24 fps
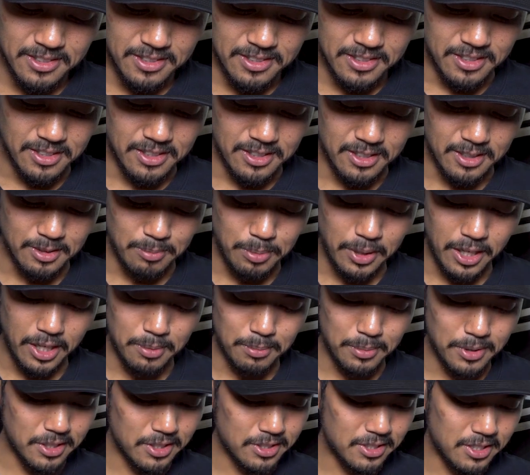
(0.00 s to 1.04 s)
The Pratt
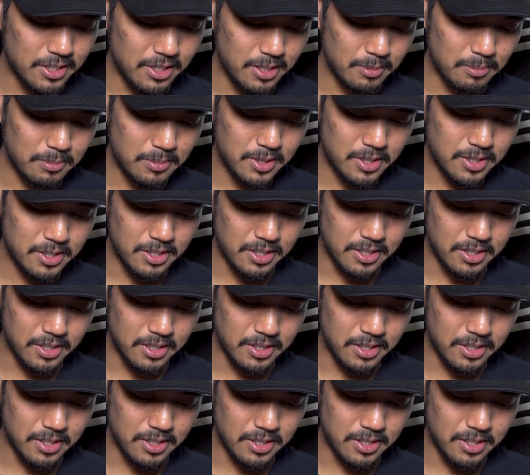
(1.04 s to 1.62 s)
Miller team,